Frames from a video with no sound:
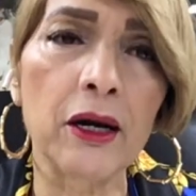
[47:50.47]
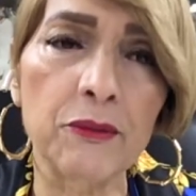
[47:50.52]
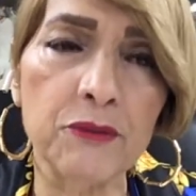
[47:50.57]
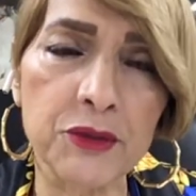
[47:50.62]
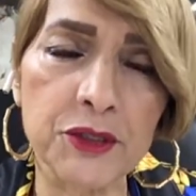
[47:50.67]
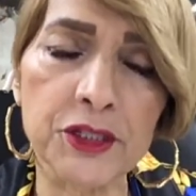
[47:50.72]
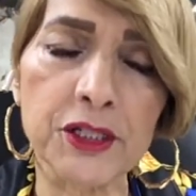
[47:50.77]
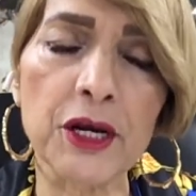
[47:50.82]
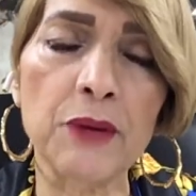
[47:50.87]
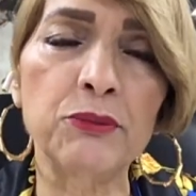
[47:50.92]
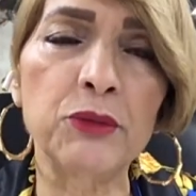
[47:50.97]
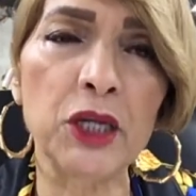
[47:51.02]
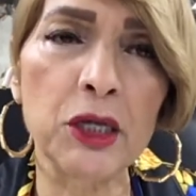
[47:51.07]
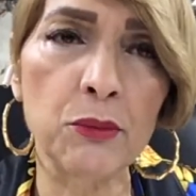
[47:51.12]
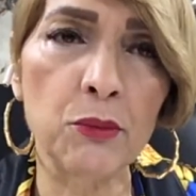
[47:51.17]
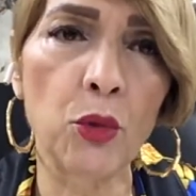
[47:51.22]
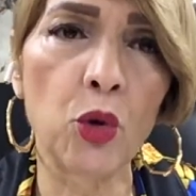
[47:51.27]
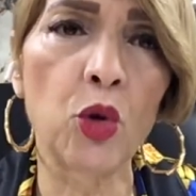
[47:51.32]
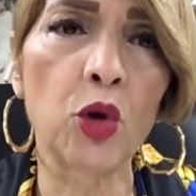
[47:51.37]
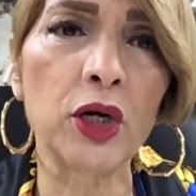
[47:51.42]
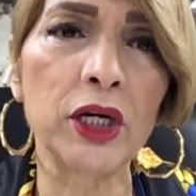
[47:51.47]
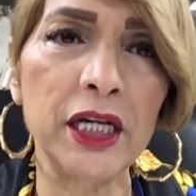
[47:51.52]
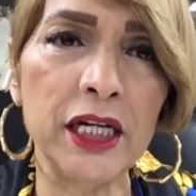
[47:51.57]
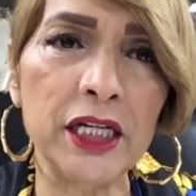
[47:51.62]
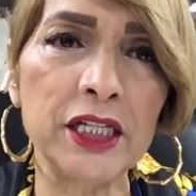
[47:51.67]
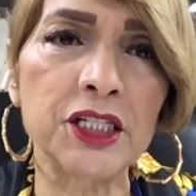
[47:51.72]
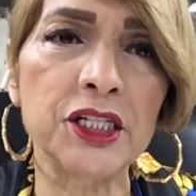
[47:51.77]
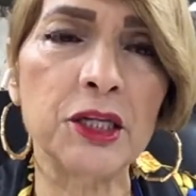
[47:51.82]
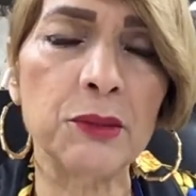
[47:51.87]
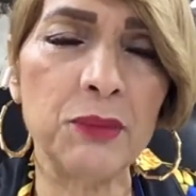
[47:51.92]
something more
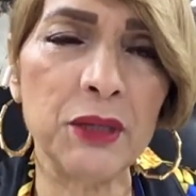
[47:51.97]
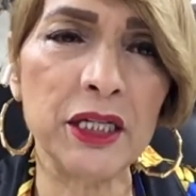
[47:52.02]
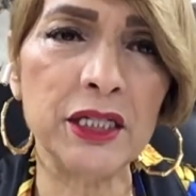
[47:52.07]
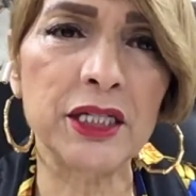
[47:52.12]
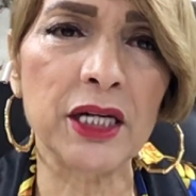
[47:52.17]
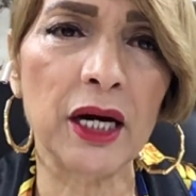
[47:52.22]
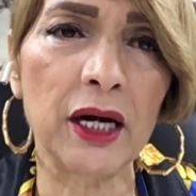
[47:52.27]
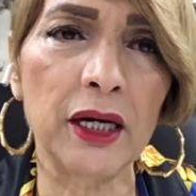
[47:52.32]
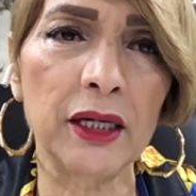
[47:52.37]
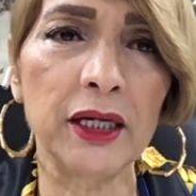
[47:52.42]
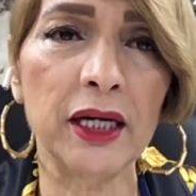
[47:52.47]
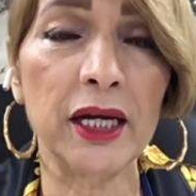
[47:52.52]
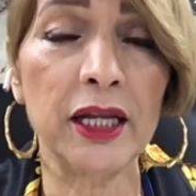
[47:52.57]
needs to be done,